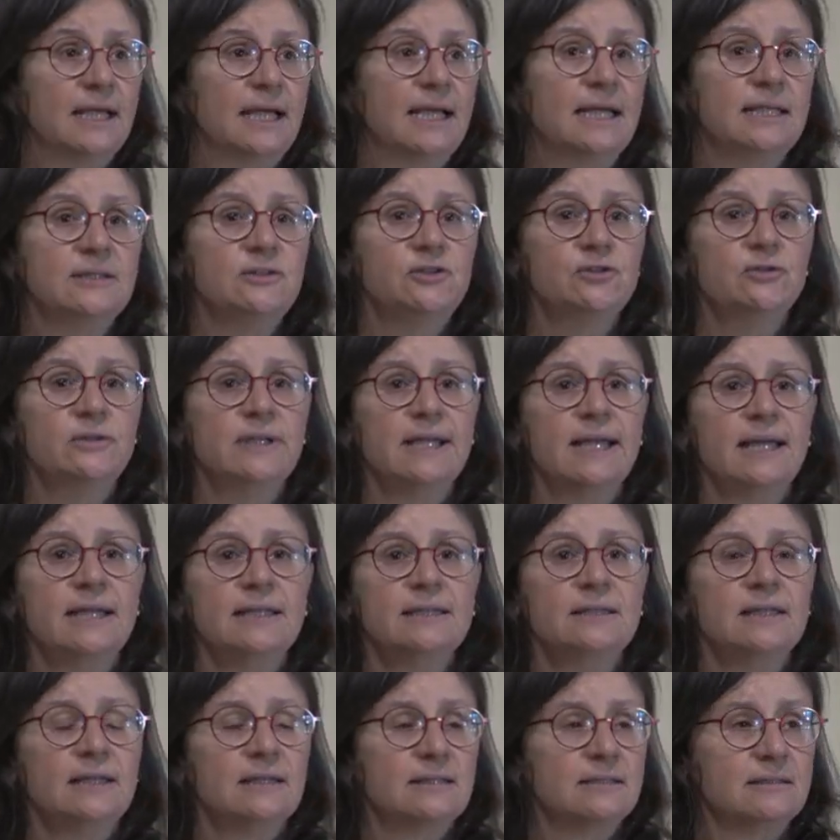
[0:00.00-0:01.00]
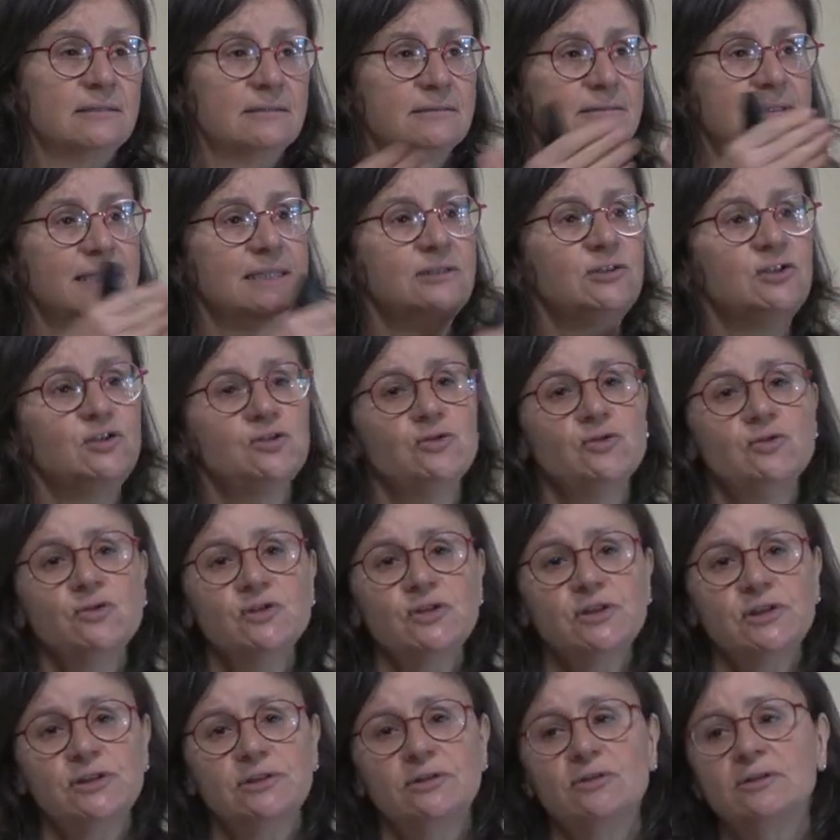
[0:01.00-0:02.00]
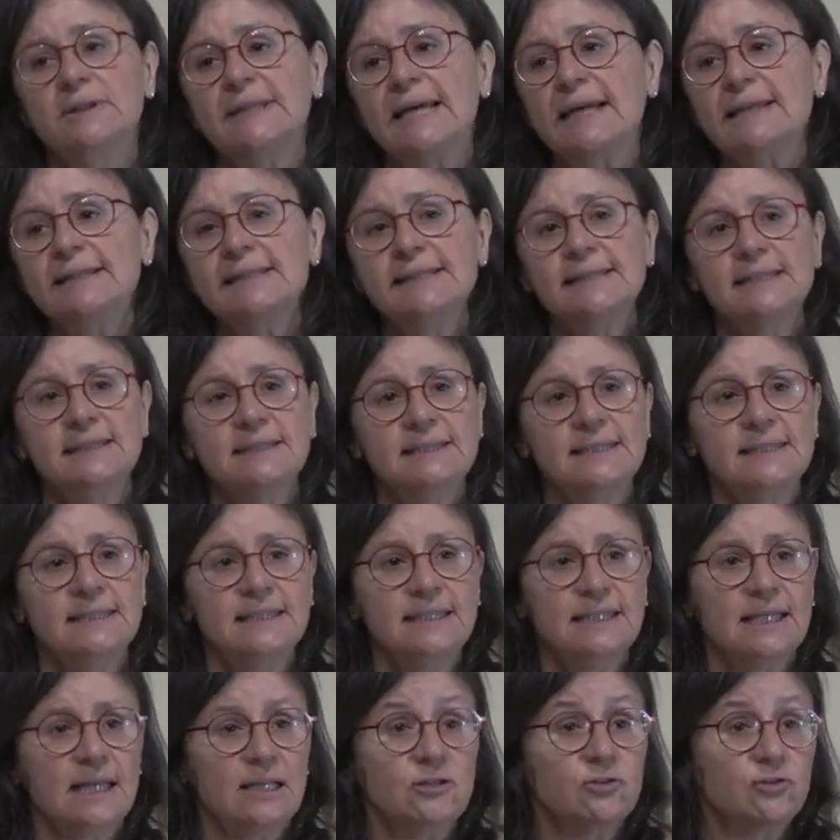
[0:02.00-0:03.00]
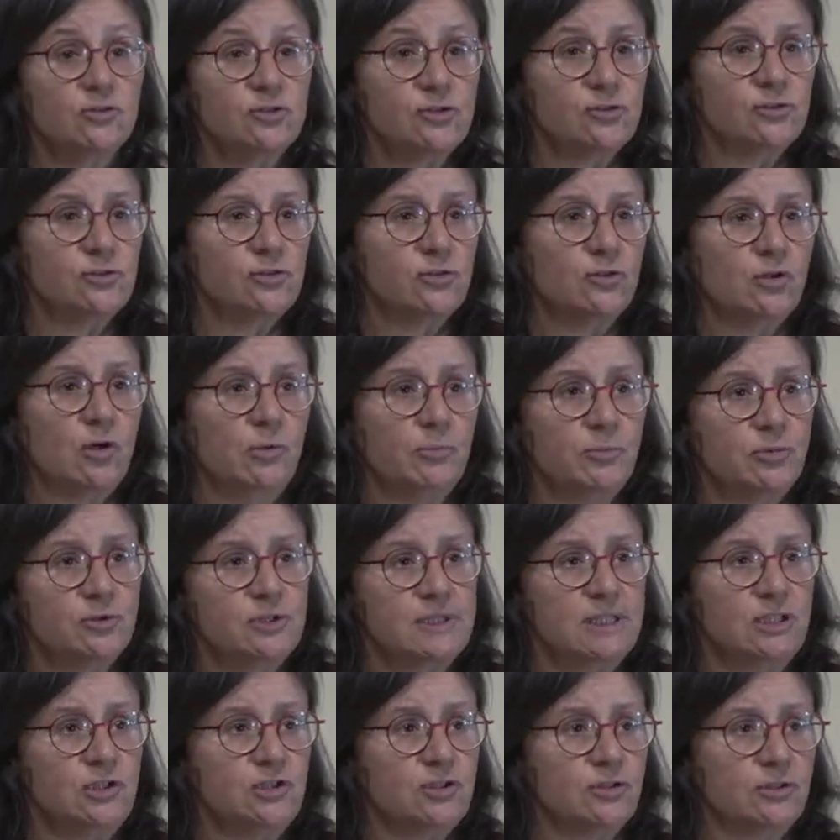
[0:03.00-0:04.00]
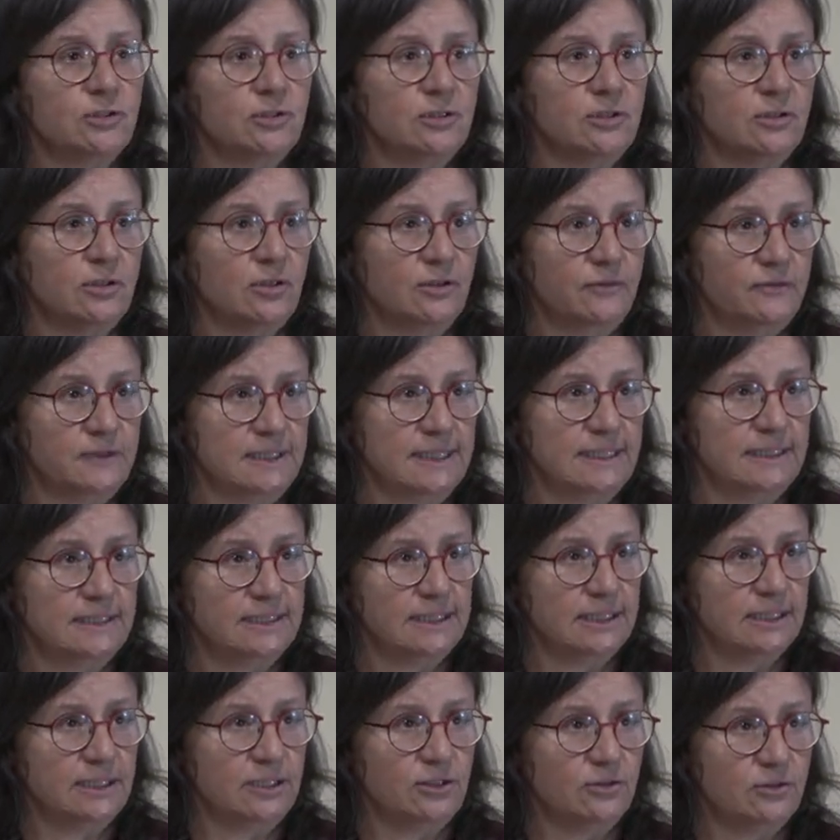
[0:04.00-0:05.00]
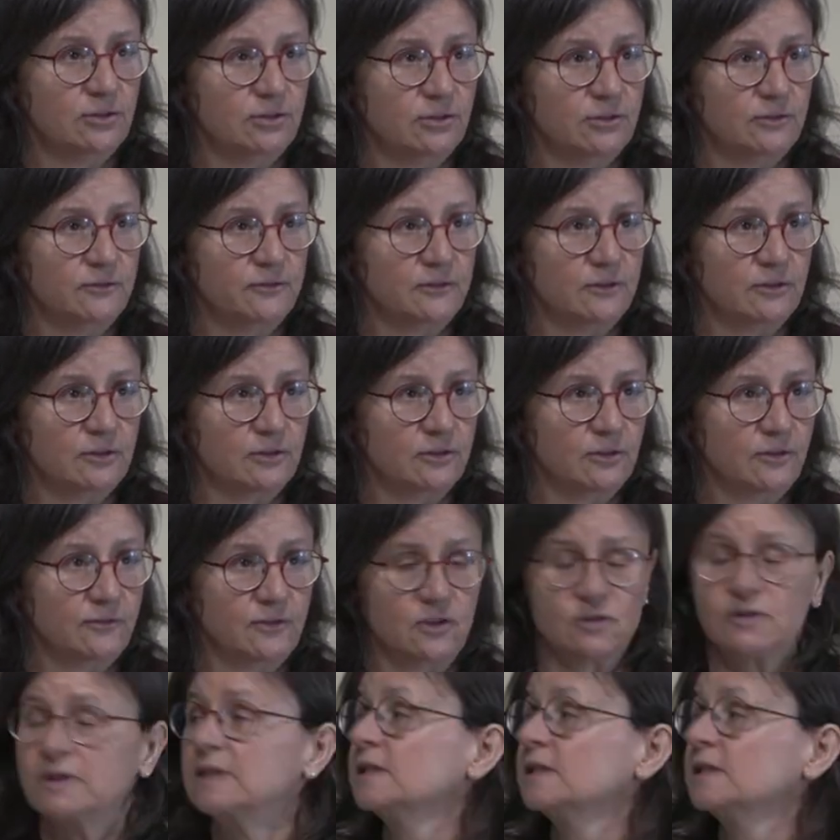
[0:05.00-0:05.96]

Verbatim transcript: And you can deduce the density and also the composition of the interior of, uh, of the